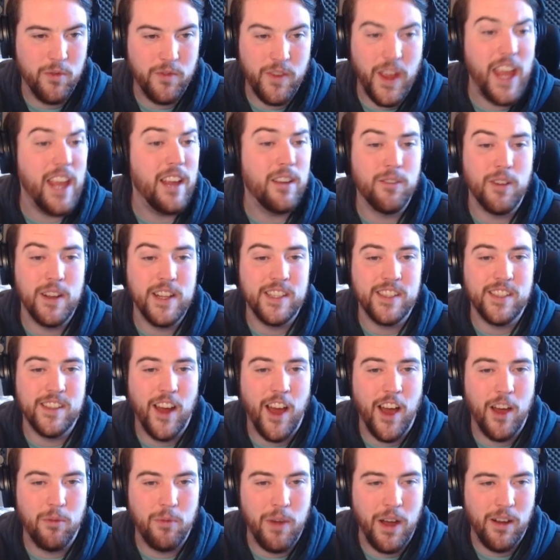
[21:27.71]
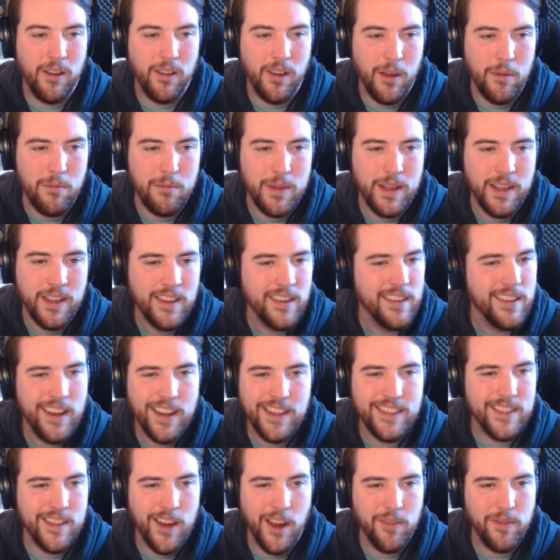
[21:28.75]
Vagrants not welcome.
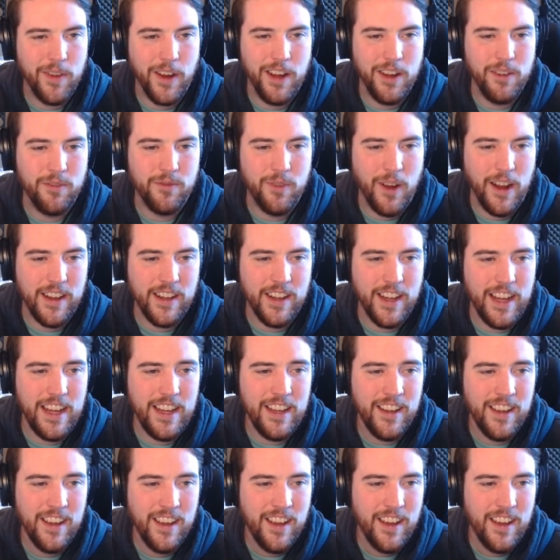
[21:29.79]
That's not very friendly.